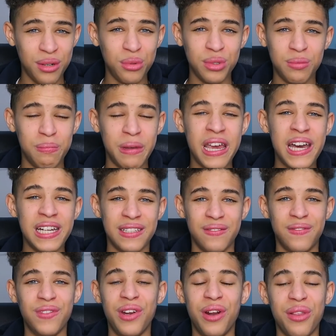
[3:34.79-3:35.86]
It was because
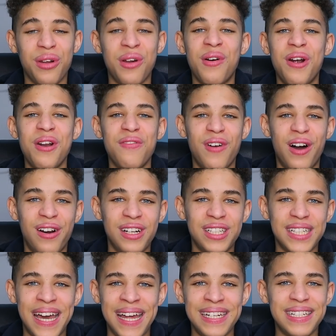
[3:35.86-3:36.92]
of the
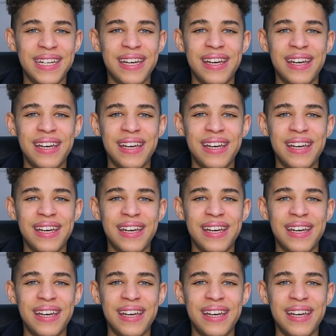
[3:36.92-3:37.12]
coronavirus. And